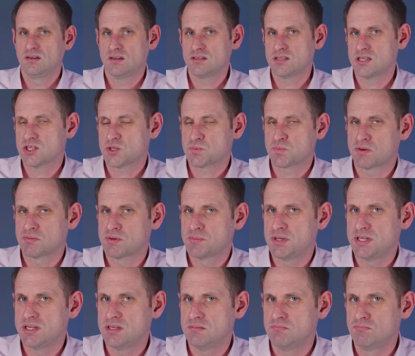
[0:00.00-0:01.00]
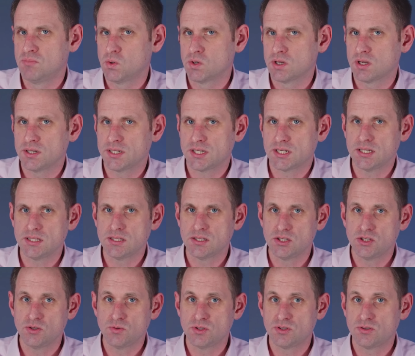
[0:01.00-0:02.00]
I think it's probably more likely
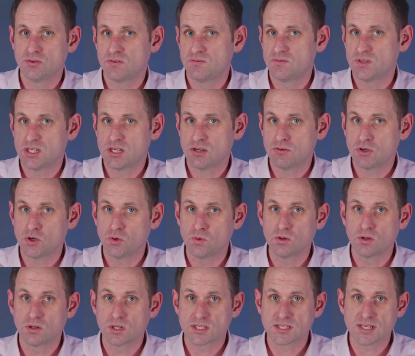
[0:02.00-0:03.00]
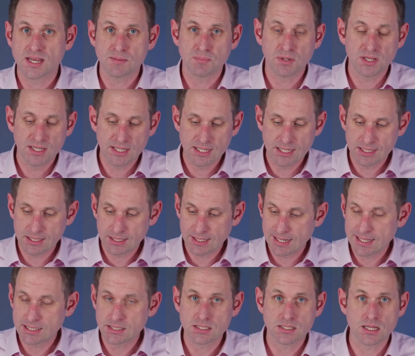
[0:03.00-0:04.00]
that you would do a video call on a tablet in
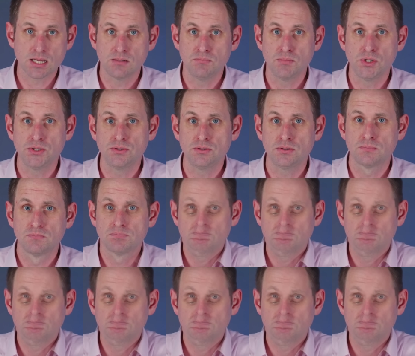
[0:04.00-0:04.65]
landscape mode.